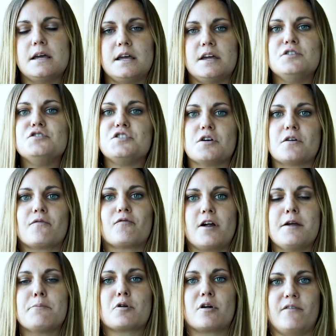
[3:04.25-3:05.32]
into your
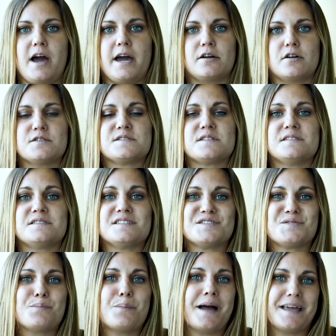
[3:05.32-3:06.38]
freight providers
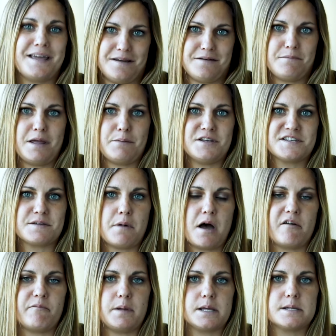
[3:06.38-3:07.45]
despite maybe some
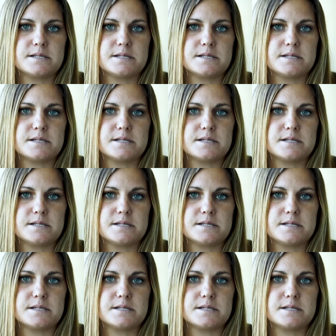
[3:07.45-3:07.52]
off-peak